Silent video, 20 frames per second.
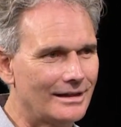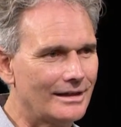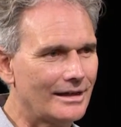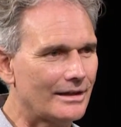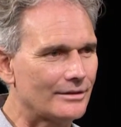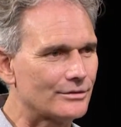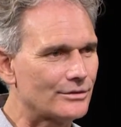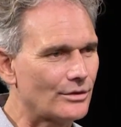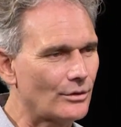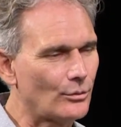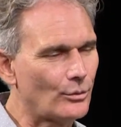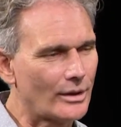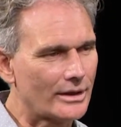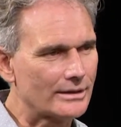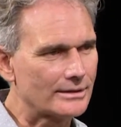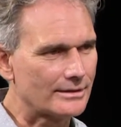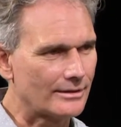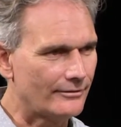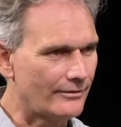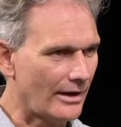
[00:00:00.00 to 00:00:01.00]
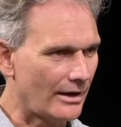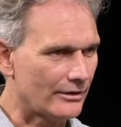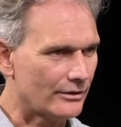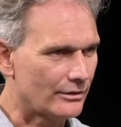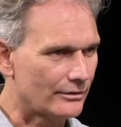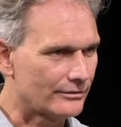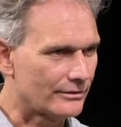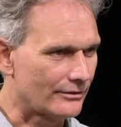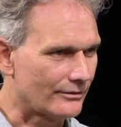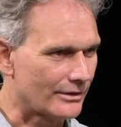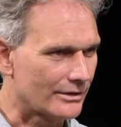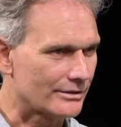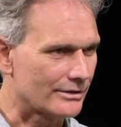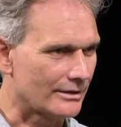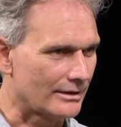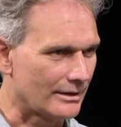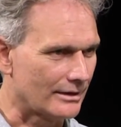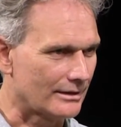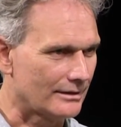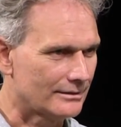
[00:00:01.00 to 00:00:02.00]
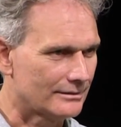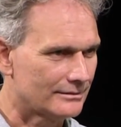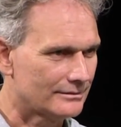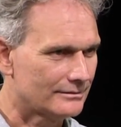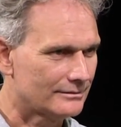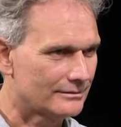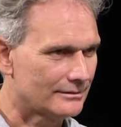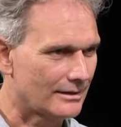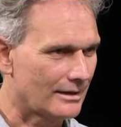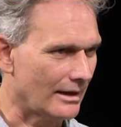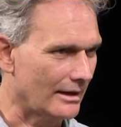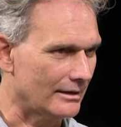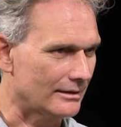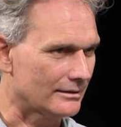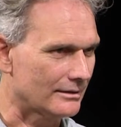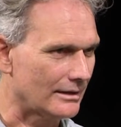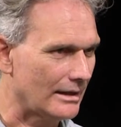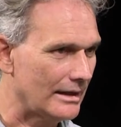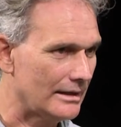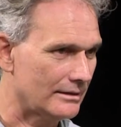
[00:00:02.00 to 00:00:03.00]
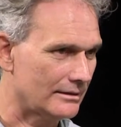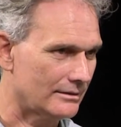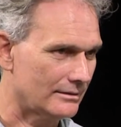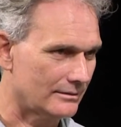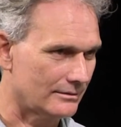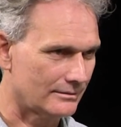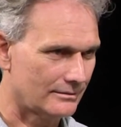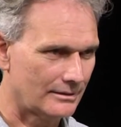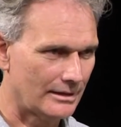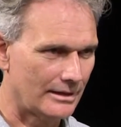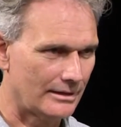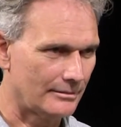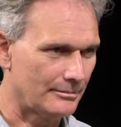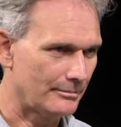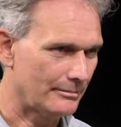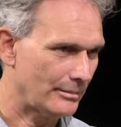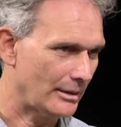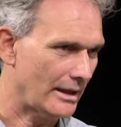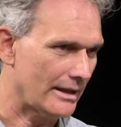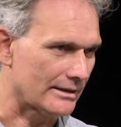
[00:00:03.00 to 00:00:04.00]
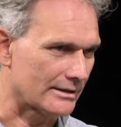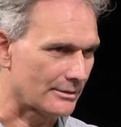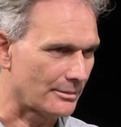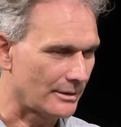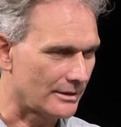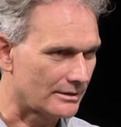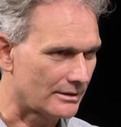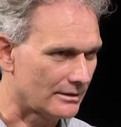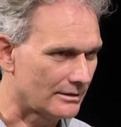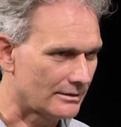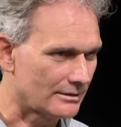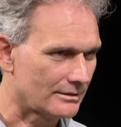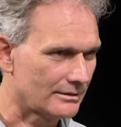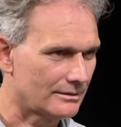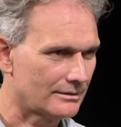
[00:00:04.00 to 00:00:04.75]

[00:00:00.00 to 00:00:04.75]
Yeah, so what is the value of diversity then in plant species?